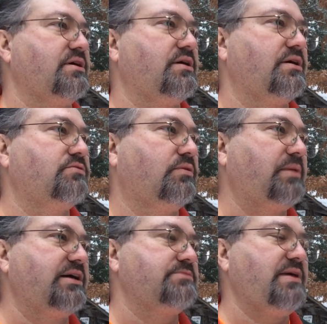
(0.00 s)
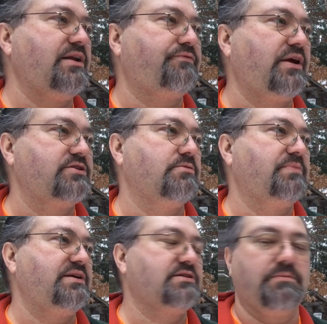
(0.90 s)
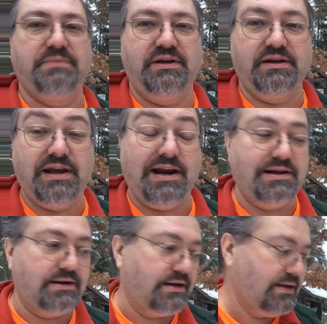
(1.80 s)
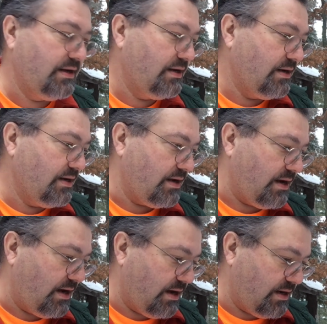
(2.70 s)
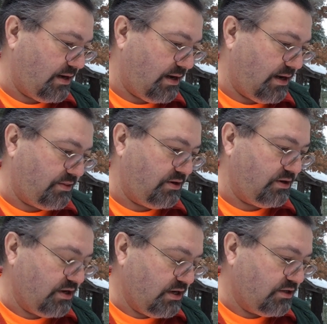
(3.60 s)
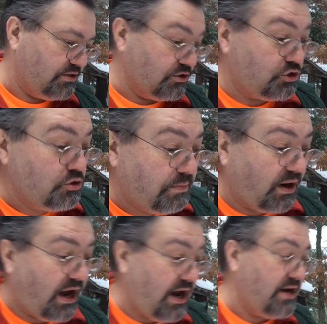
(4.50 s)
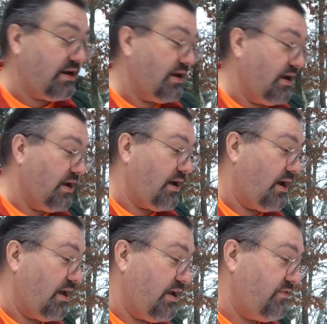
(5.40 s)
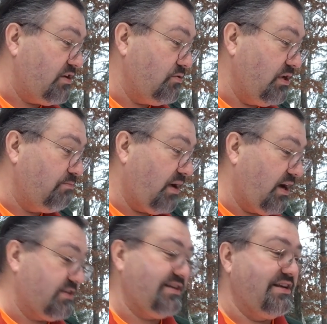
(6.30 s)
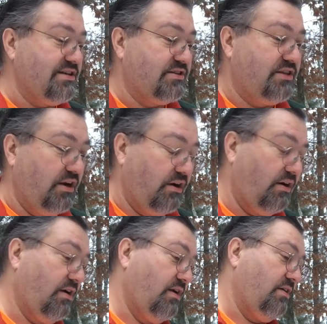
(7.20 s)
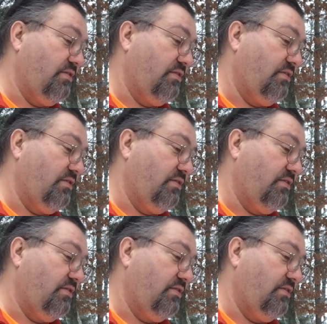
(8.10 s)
a toolbox manufacturer based up in Canada, and their super high heavy duty box is their